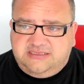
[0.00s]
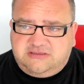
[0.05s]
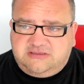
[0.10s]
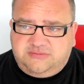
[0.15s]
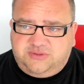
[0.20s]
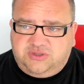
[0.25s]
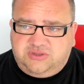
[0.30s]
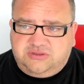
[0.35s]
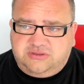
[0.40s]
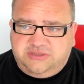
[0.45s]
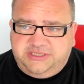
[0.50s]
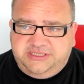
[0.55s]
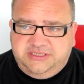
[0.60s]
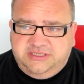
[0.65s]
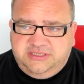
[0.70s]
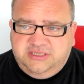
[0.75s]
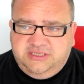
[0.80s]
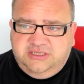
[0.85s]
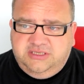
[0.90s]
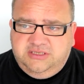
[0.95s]
to them all going,
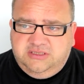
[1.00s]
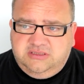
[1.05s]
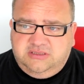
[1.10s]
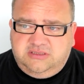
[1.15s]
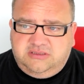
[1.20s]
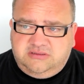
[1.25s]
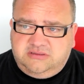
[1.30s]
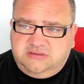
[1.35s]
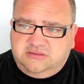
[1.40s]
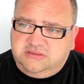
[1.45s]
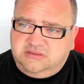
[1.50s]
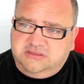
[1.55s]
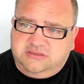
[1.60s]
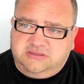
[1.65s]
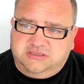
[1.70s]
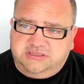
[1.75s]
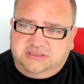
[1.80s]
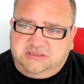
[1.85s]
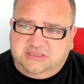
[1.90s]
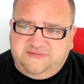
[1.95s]
you know, oh
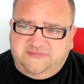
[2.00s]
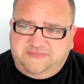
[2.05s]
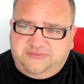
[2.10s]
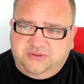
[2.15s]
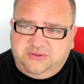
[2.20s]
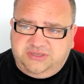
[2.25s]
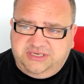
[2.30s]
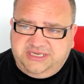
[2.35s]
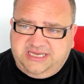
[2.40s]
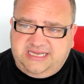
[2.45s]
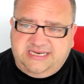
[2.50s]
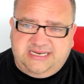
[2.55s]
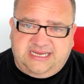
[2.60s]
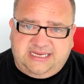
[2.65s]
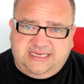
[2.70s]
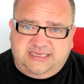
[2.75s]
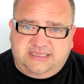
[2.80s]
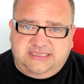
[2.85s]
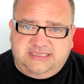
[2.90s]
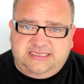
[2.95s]
no, the Liverpool are going to get
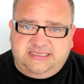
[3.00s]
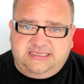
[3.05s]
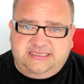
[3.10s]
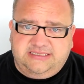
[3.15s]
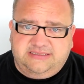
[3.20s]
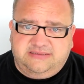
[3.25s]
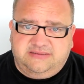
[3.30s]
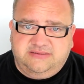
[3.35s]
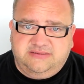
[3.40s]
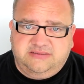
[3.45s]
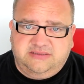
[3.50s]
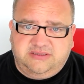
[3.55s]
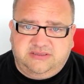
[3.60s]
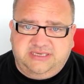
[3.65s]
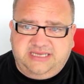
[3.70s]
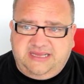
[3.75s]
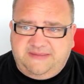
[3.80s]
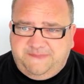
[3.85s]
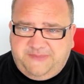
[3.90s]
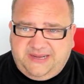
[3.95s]
annihilated. They're
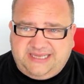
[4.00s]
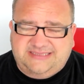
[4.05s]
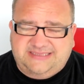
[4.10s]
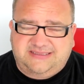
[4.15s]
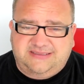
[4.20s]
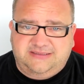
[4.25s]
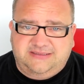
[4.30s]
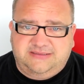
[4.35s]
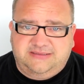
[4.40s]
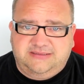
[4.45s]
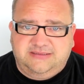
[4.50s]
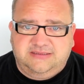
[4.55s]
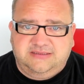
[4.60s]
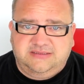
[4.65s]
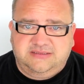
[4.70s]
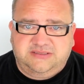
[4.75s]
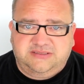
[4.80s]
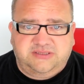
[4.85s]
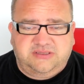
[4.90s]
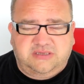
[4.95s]
going to get battered.
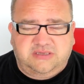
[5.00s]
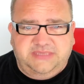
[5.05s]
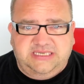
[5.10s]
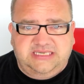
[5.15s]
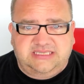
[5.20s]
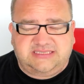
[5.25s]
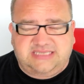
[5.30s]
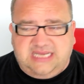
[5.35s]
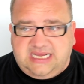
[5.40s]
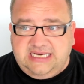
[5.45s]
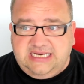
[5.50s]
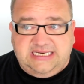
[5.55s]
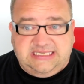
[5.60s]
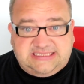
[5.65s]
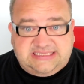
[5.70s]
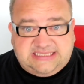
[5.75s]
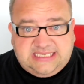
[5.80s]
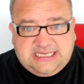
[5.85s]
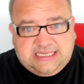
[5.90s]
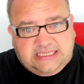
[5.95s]
Do you know what I mean? I started, and
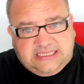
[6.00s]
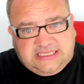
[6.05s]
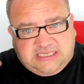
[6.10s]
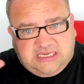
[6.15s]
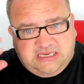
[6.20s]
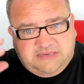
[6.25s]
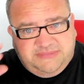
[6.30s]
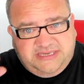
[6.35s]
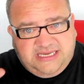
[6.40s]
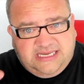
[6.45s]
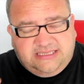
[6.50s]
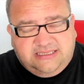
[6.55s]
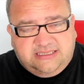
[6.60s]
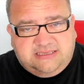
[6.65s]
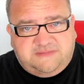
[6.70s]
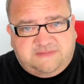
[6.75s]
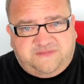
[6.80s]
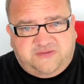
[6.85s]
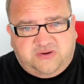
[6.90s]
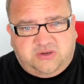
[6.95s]
it started getting me head, and
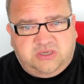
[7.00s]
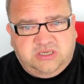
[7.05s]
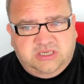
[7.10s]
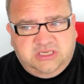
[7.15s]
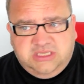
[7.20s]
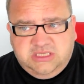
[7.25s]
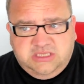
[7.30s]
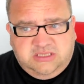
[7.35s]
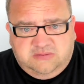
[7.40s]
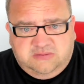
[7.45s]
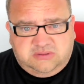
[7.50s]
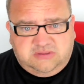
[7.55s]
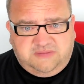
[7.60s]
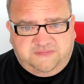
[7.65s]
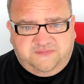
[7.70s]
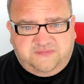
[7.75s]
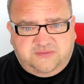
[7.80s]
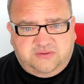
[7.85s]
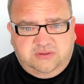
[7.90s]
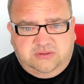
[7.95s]
I thought, what the
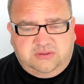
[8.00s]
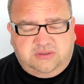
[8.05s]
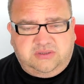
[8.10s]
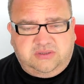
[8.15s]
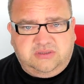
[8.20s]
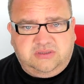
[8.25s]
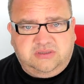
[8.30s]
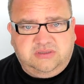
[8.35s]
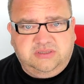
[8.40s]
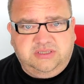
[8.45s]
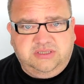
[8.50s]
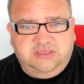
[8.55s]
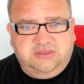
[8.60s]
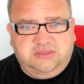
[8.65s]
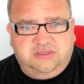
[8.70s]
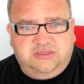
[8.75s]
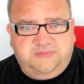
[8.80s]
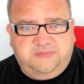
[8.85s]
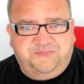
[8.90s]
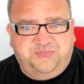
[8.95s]
fuck? You
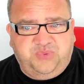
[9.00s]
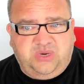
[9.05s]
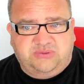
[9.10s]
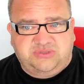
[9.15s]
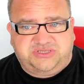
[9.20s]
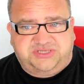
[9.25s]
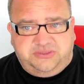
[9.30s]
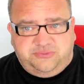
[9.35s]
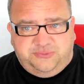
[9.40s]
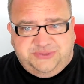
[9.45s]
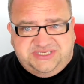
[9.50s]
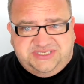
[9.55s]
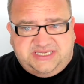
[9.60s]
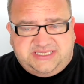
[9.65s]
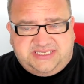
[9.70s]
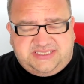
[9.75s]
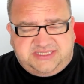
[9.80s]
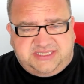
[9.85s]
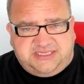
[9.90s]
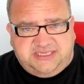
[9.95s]
know, but I was still
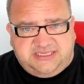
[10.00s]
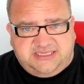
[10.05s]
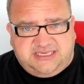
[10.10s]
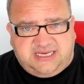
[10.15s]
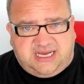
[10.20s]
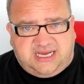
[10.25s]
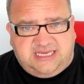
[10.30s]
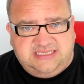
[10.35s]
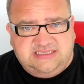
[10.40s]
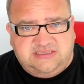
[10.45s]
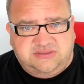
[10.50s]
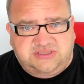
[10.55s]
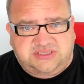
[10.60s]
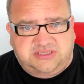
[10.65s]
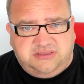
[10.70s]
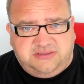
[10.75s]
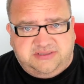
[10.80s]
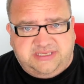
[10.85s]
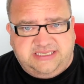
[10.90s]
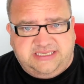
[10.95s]
resisting it, guys. I was
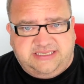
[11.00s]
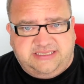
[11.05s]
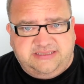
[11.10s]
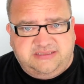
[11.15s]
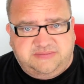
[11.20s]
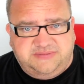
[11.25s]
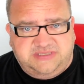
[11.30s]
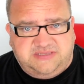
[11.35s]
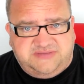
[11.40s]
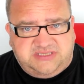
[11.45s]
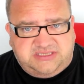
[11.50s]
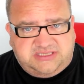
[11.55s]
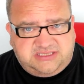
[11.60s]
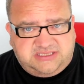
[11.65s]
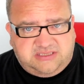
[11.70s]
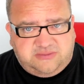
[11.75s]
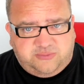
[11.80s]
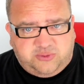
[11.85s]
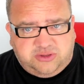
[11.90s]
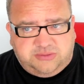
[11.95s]
still thinking to myself, this
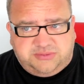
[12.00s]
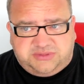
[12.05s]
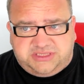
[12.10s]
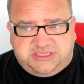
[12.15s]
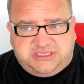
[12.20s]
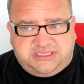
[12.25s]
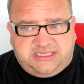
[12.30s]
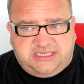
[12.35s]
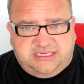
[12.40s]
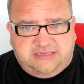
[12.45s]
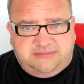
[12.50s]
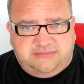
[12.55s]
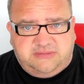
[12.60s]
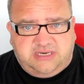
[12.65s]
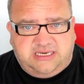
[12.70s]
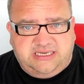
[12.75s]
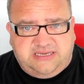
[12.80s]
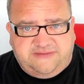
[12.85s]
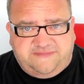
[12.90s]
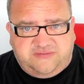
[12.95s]
isn't the run up to the game,
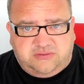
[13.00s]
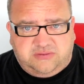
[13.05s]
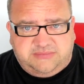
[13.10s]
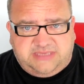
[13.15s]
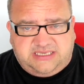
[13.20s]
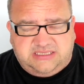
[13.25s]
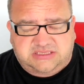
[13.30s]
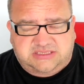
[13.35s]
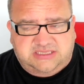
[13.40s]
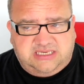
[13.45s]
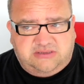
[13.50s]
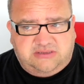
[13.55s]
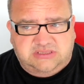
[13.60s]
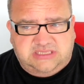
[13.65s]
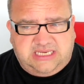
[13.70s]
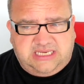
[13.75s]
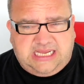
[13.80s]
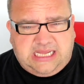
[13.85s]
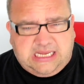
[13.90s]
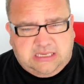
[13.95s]
right? Even on match day, I was
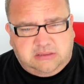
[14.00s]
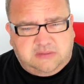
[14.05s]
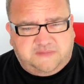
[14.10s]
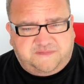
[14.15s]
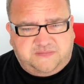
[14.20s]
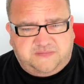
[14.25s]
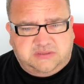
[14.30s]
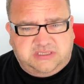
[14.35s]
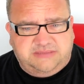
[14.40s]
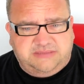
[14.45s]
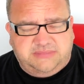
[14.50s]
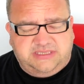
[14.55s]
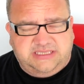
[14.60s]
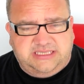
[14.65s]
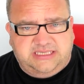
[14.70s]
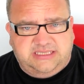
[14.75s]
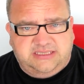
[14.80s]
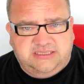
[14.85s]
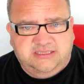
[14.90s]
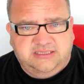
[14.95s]
like, hang on a fucking
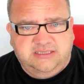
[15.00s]
minute.